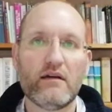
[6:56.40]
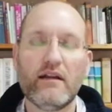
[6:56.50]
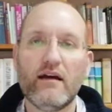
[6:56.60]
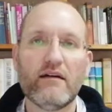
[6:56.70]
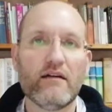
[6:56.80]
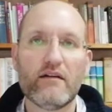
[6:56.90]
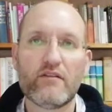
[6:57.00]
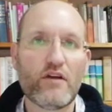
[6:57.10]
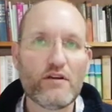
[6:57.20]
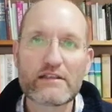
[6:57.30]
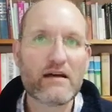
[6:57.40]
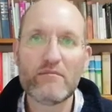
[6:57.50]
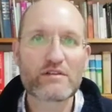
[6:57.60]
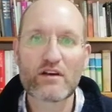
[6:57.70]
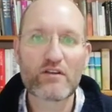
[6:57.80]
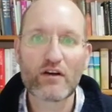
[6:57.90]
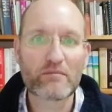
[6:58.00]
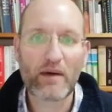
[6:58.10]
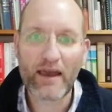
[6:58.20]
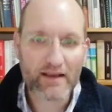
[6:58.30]
Now, those numbers are
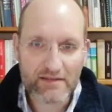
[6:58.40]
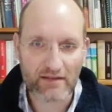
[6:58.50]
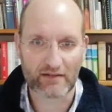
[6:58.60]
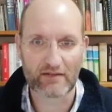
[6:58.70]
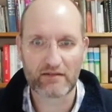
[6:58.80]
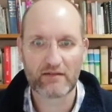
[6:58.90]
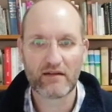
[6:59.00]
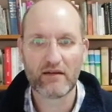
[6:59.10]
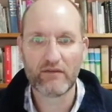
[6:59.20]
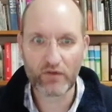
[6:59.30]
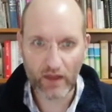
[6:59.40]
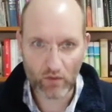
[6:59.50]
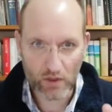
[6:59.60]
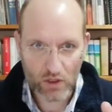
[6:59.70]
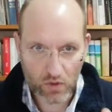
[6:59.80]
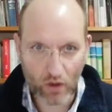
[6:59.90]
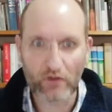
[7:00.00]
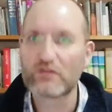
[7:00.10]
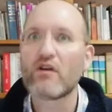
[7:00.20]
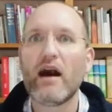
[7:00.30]
not by accident, for there were
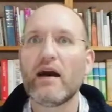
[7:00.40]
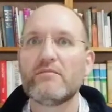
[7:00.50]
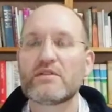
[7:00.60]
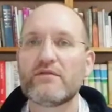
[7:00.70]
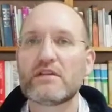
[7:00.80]
12 tribes of